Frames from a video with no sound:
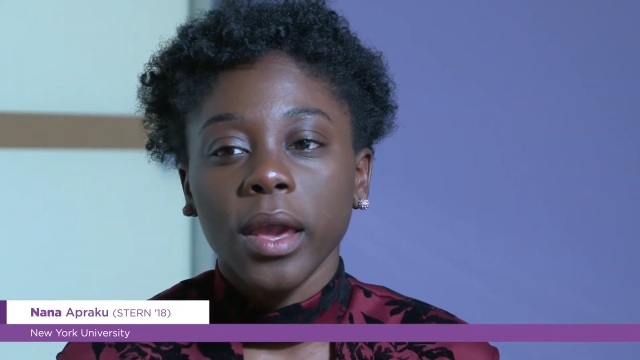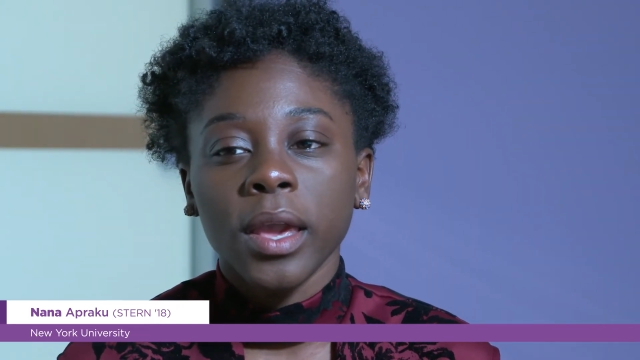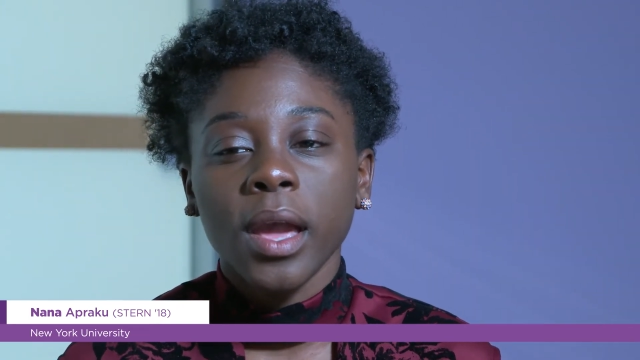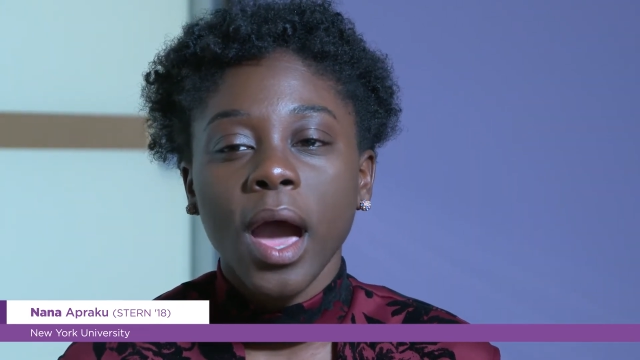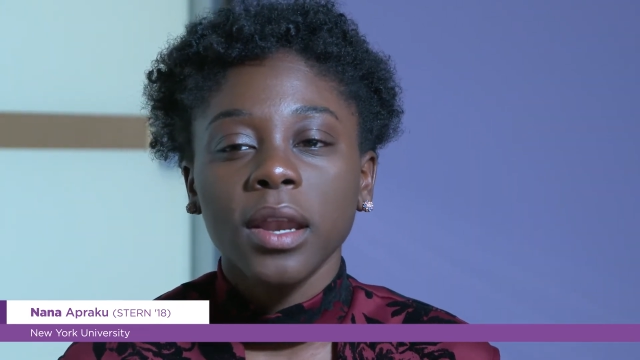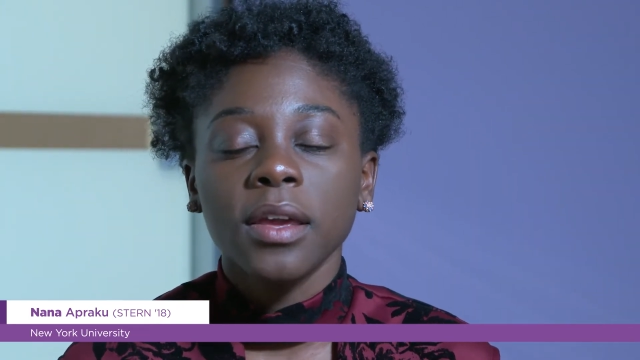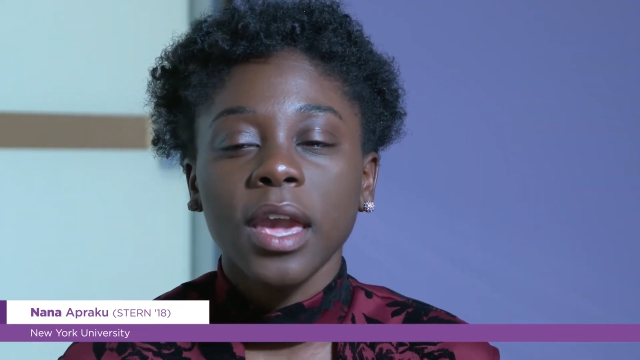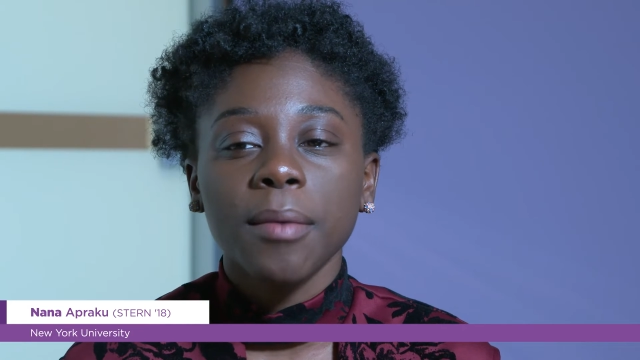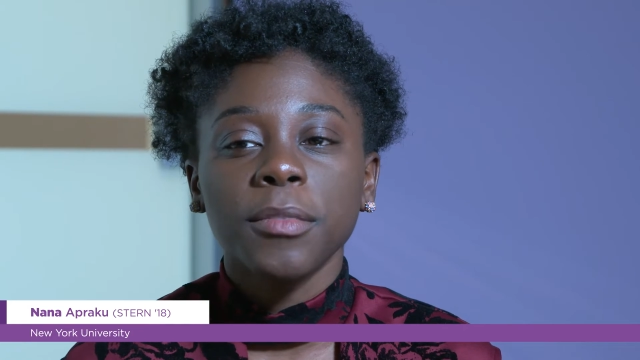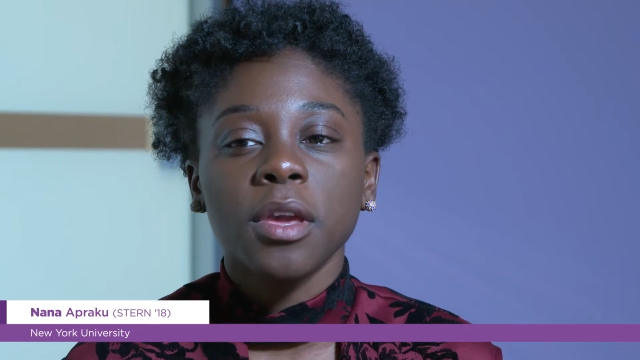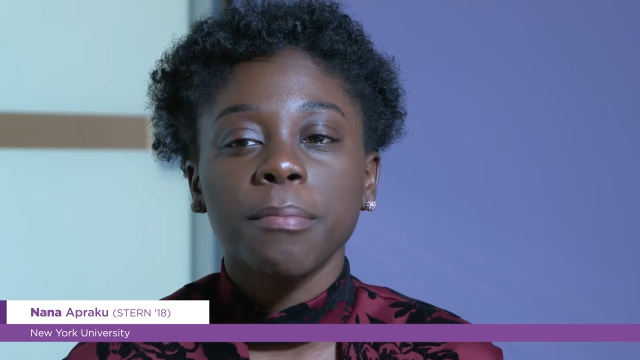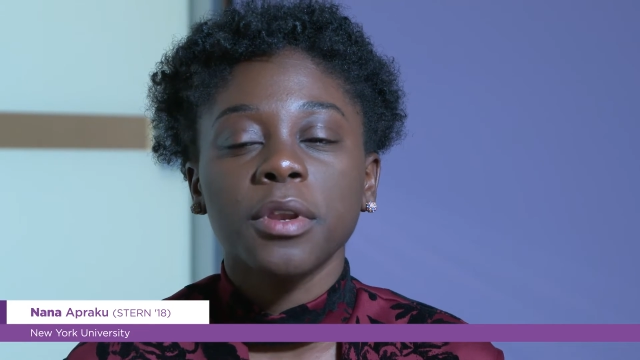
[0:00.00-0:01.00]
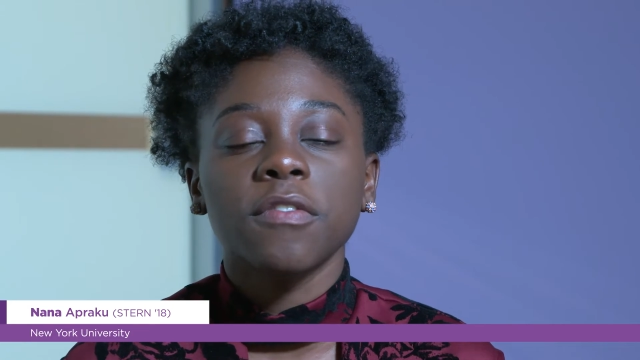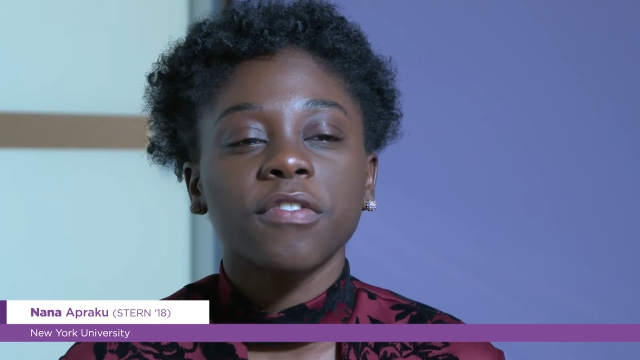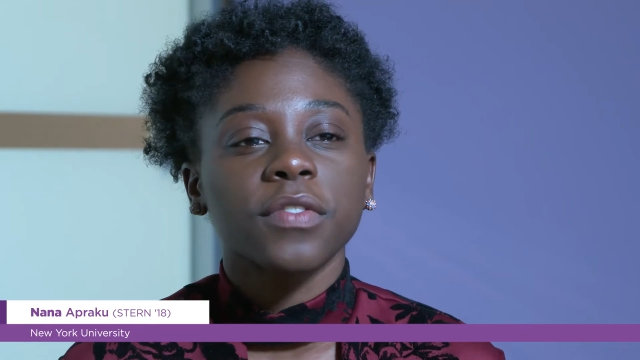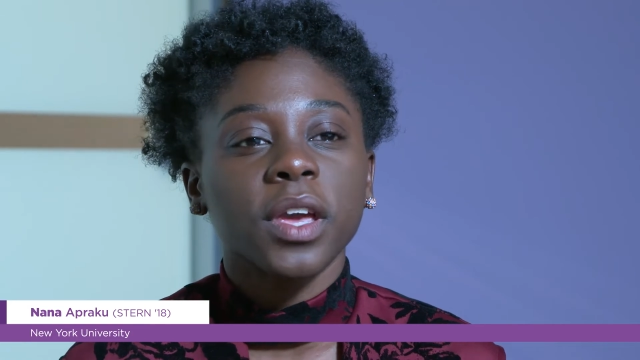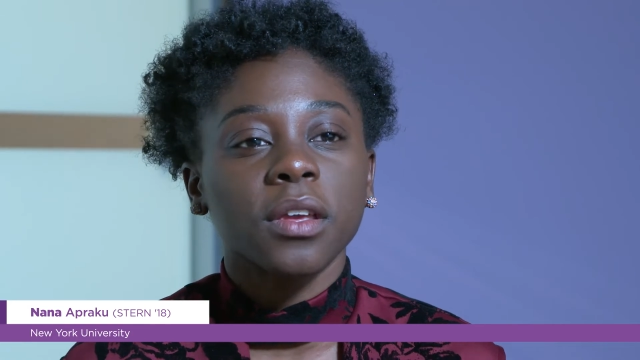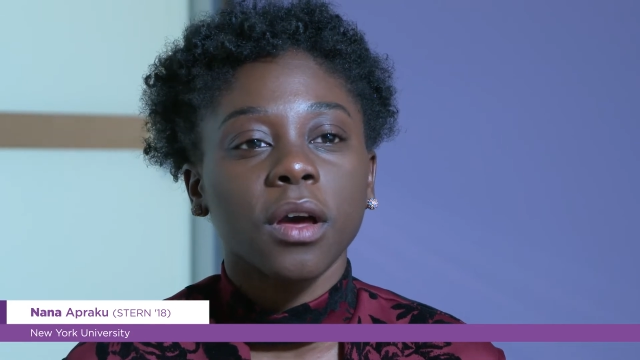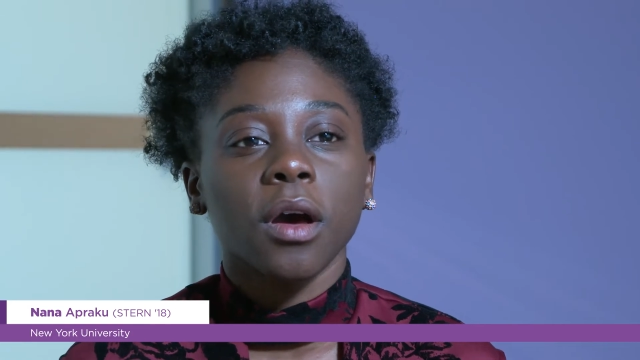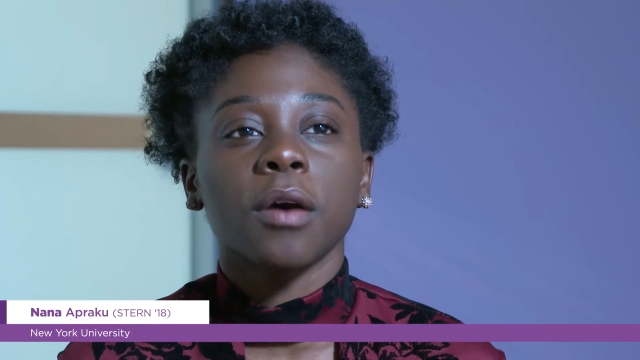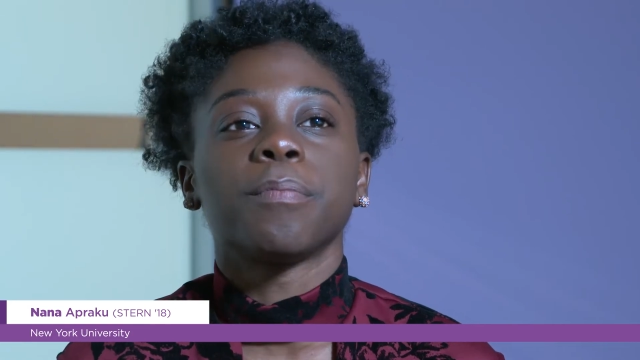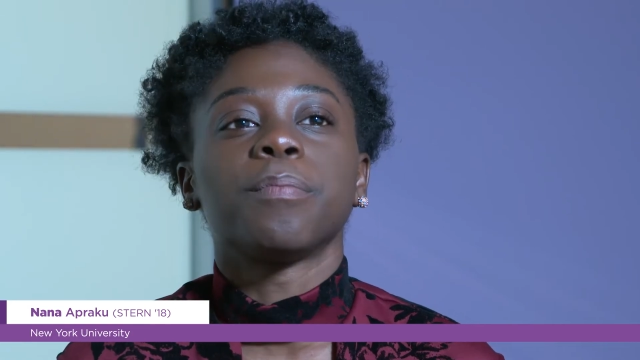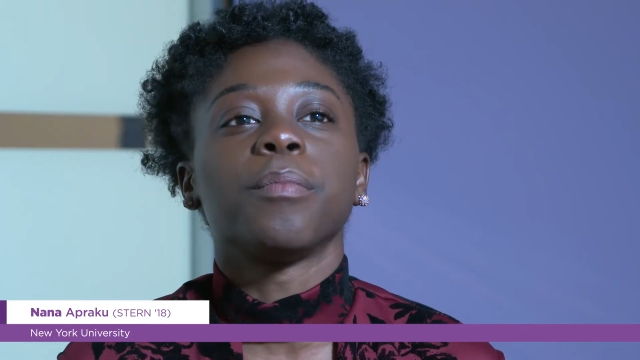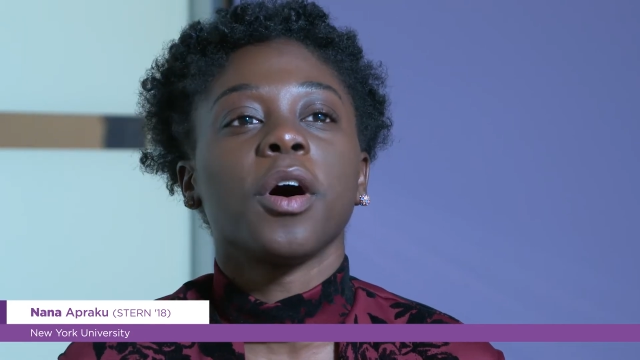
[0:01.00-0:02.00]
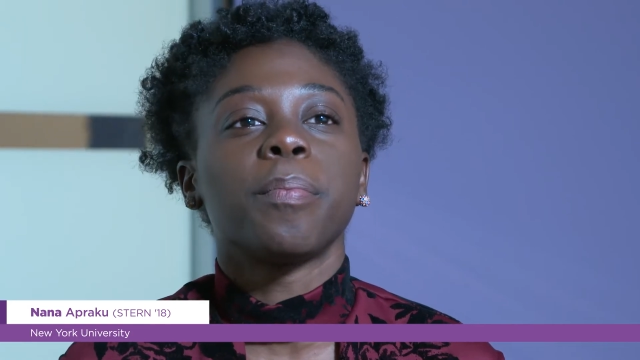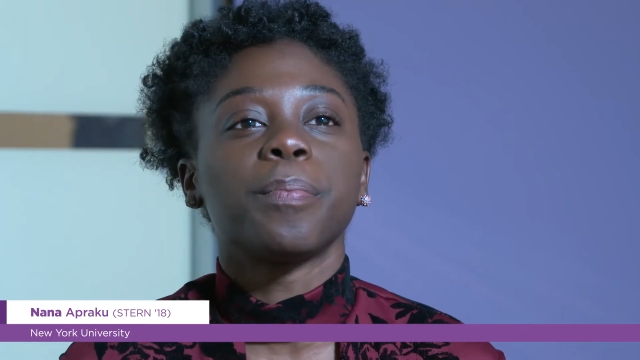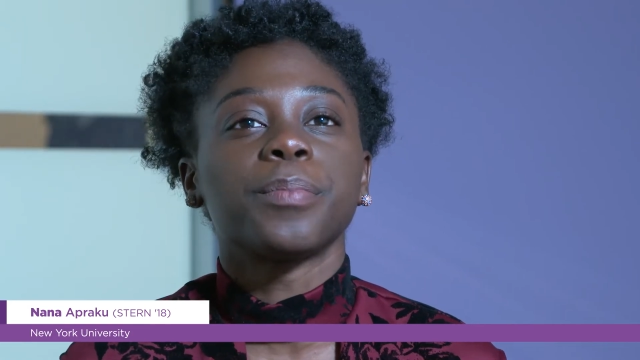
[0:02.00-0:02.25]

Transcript: it kind of gave me a bit of like a, a,